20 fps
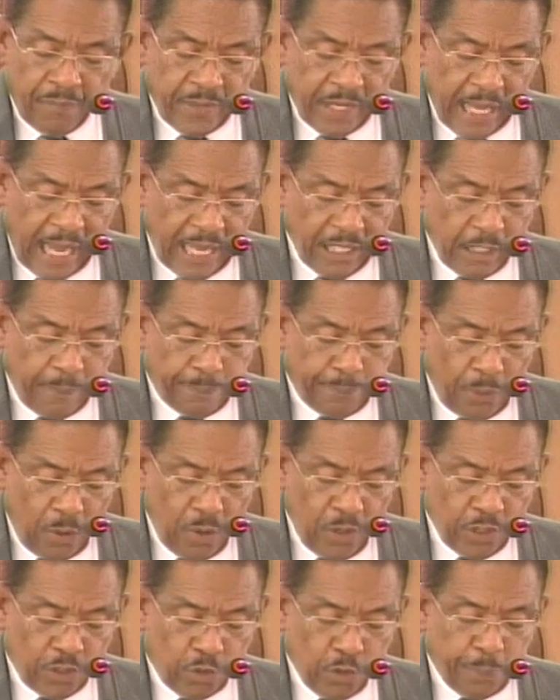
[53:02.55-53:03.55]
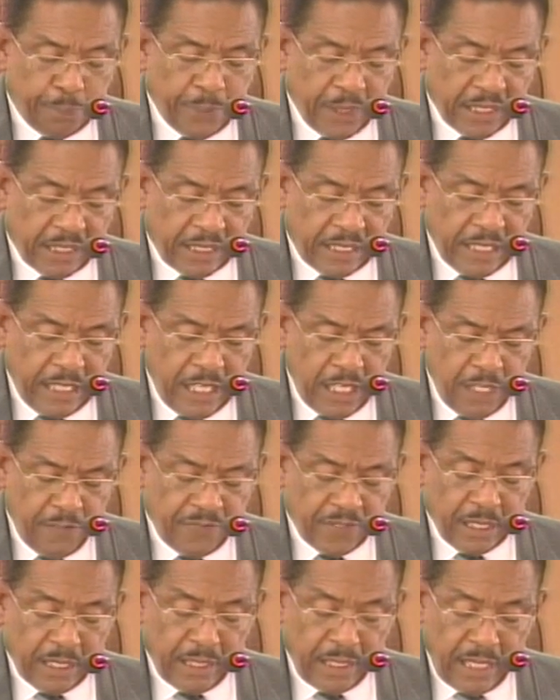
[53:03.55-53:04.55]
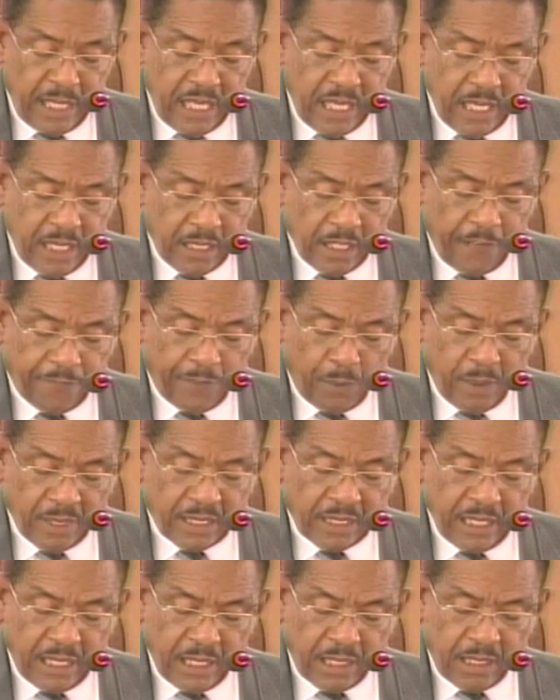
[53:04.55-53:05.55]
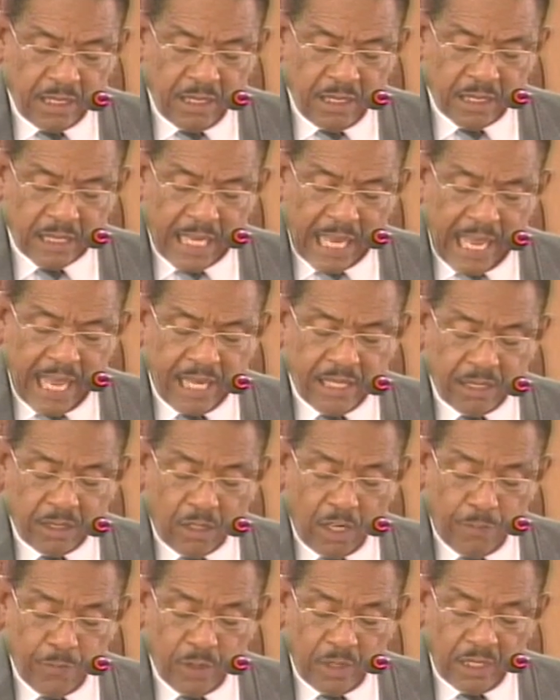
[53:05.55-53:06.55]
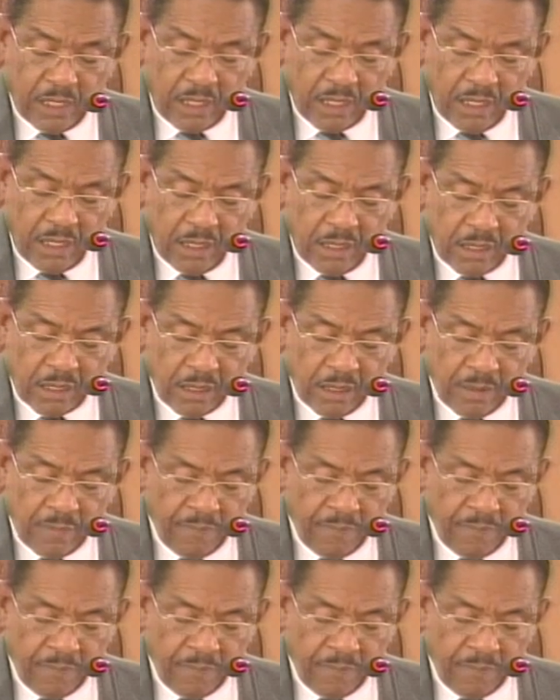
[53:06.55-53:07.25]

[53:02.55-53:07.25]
as opposed to perceived needs of our citizens and communities